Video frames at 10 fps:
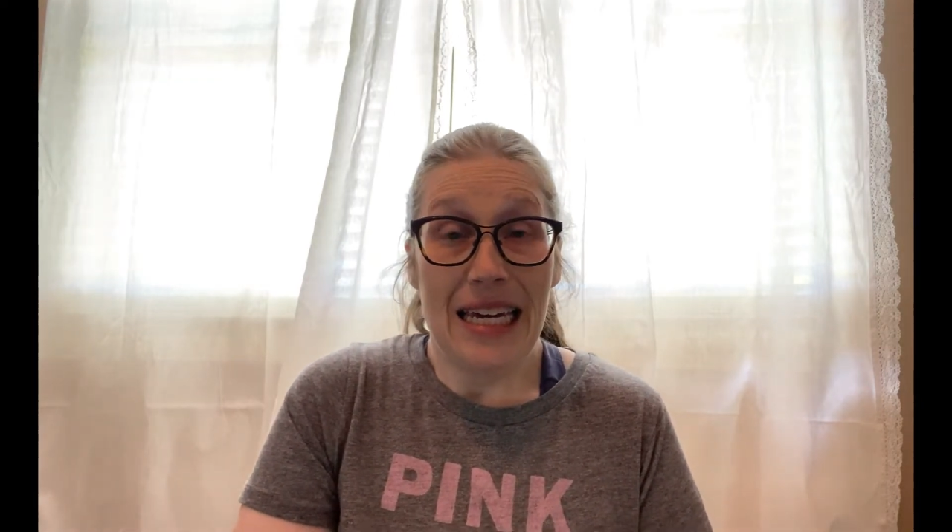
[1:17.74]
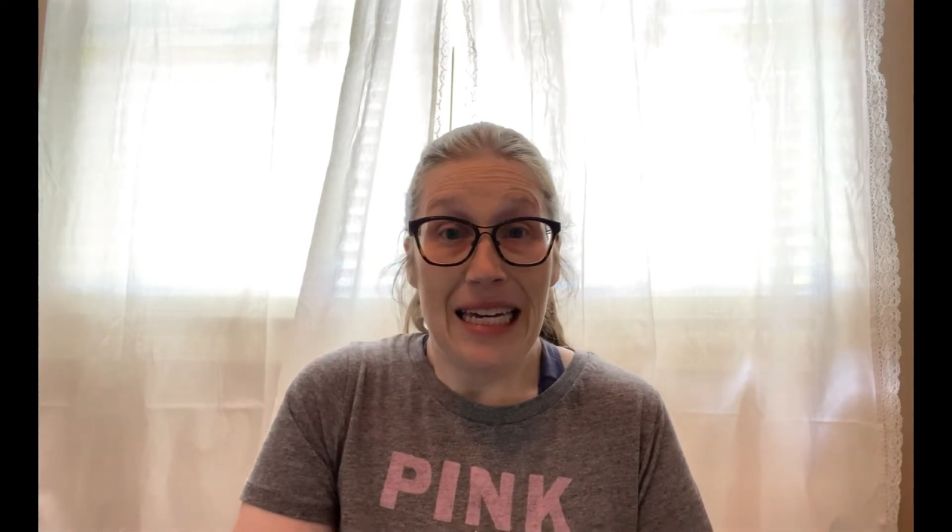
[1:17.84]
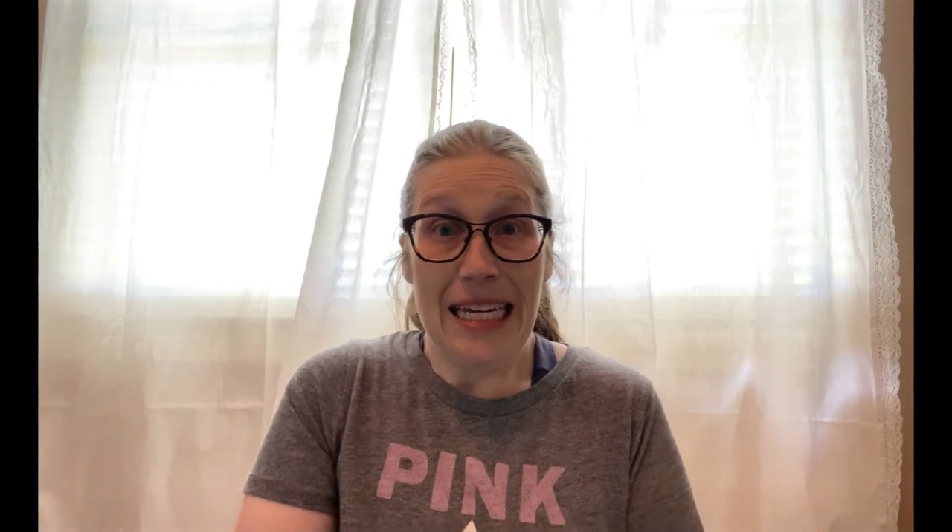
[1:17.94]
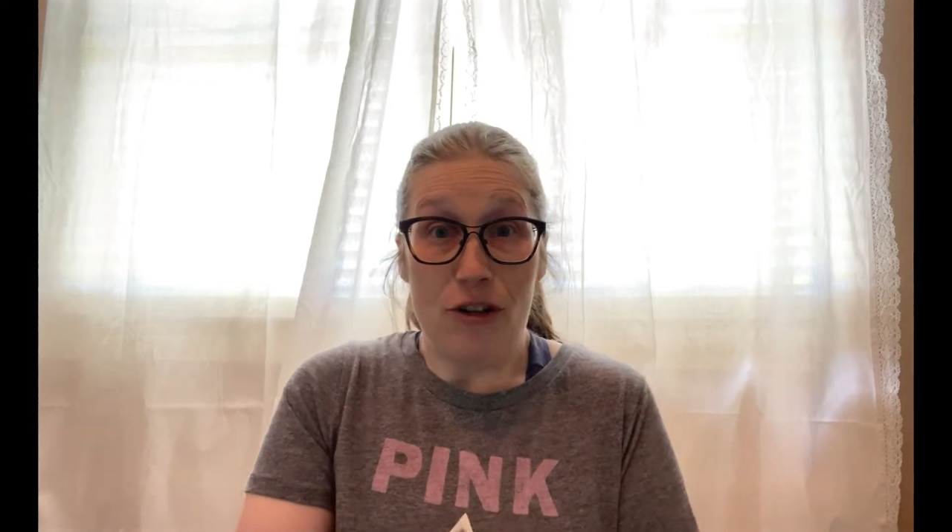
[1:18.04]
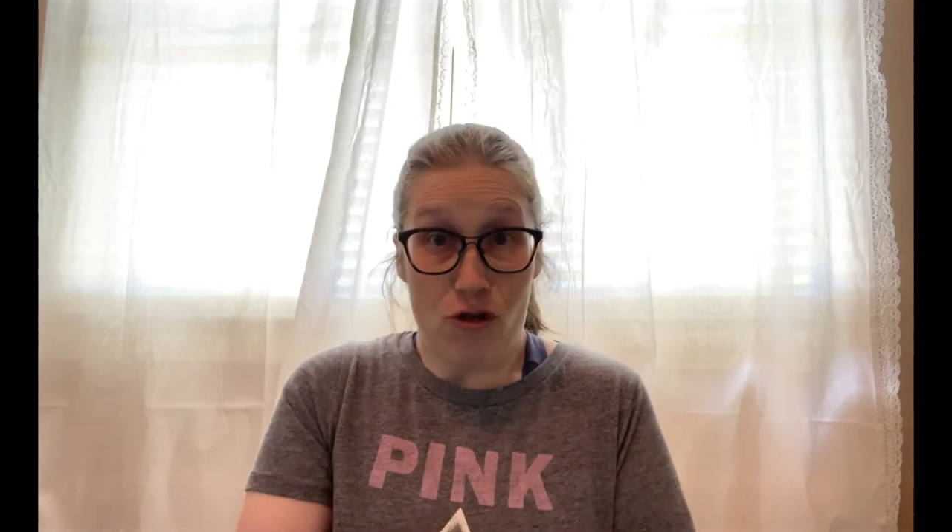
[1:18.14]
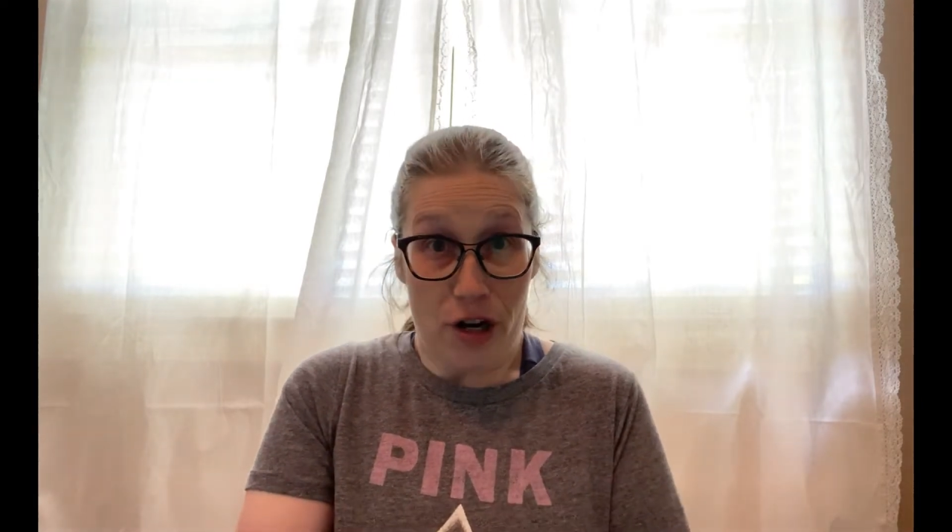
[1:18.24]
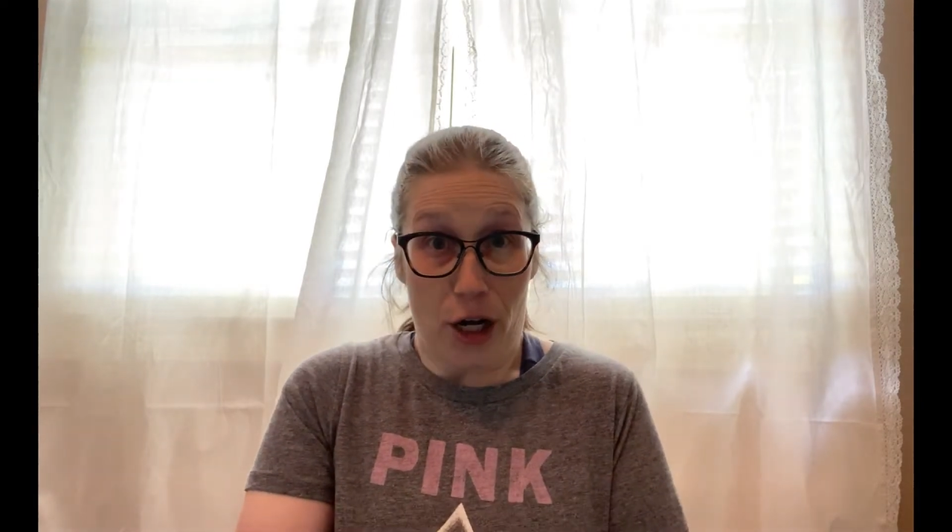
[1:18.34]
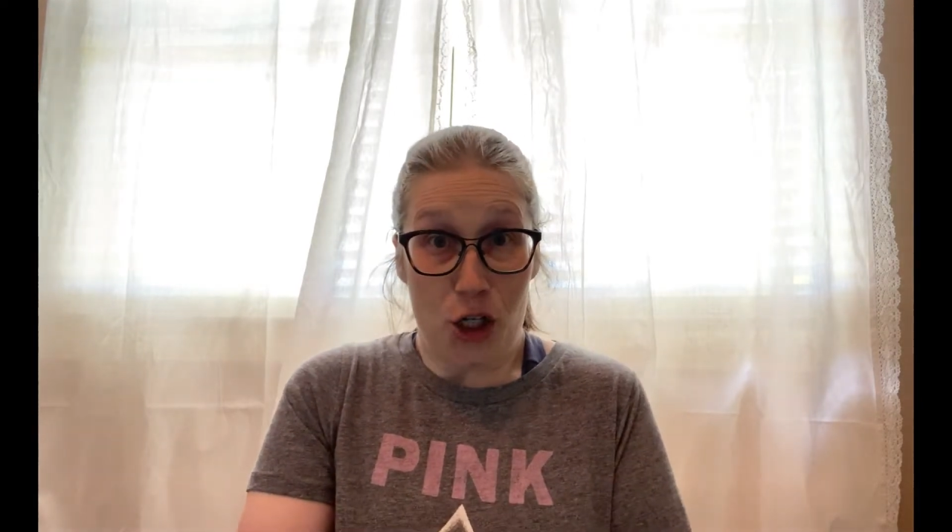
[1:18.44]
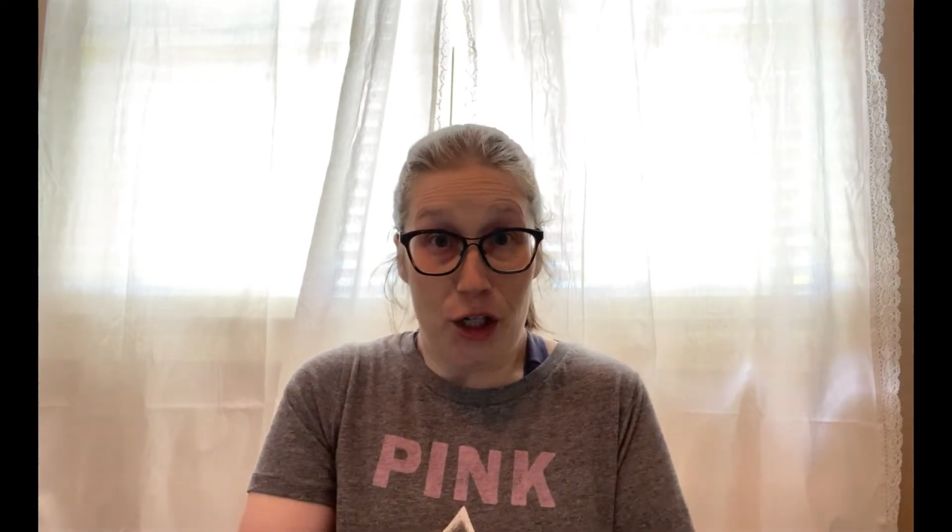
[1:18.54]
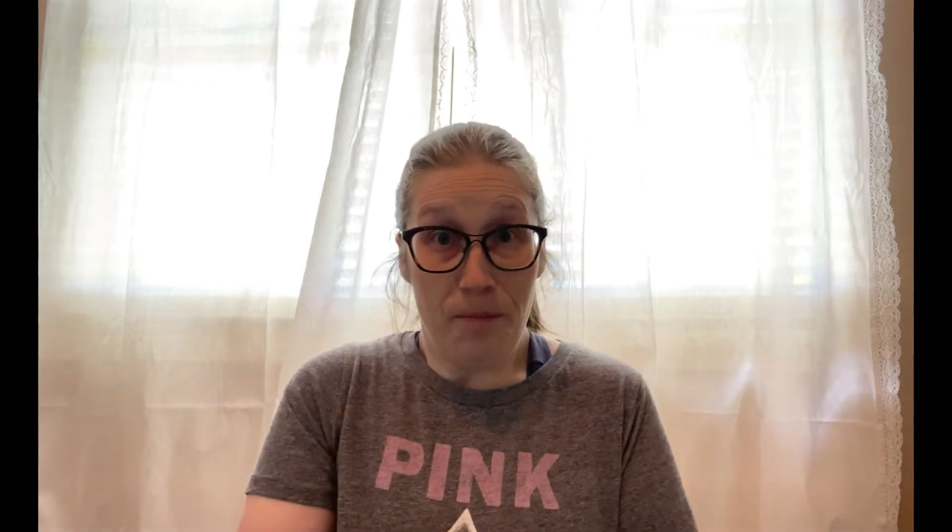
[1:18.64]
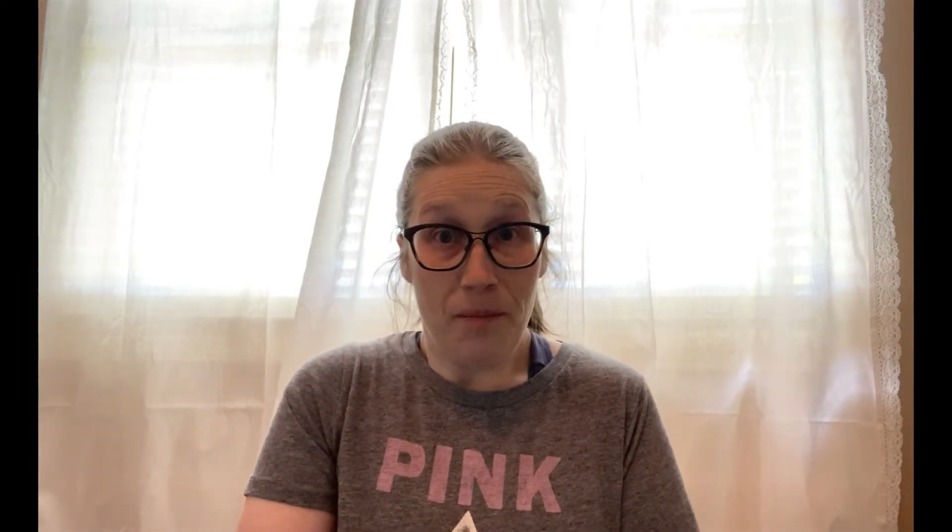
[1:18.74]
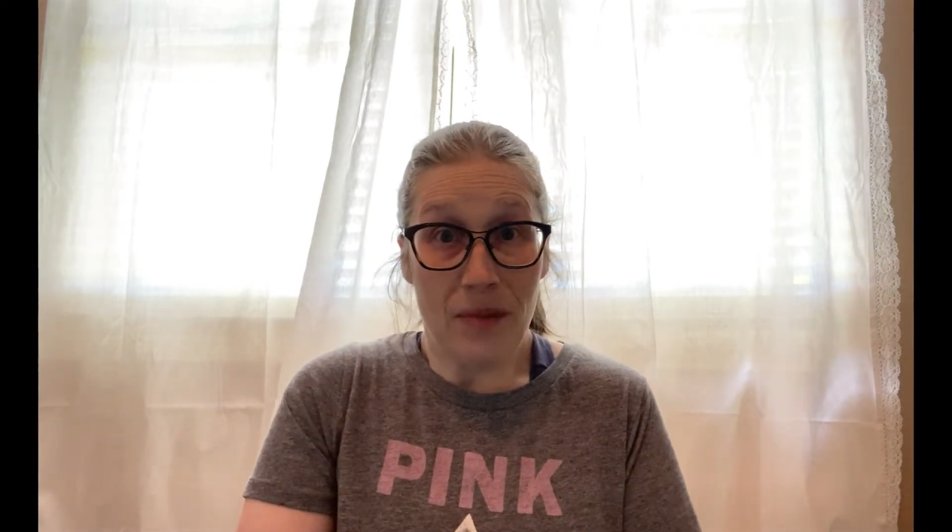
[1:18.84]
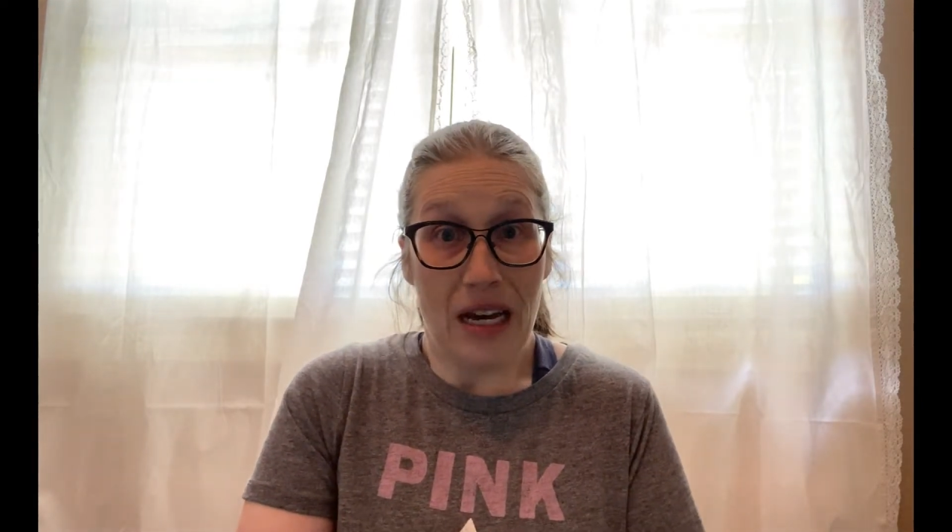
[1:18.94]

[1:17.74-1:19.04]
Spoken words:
introduction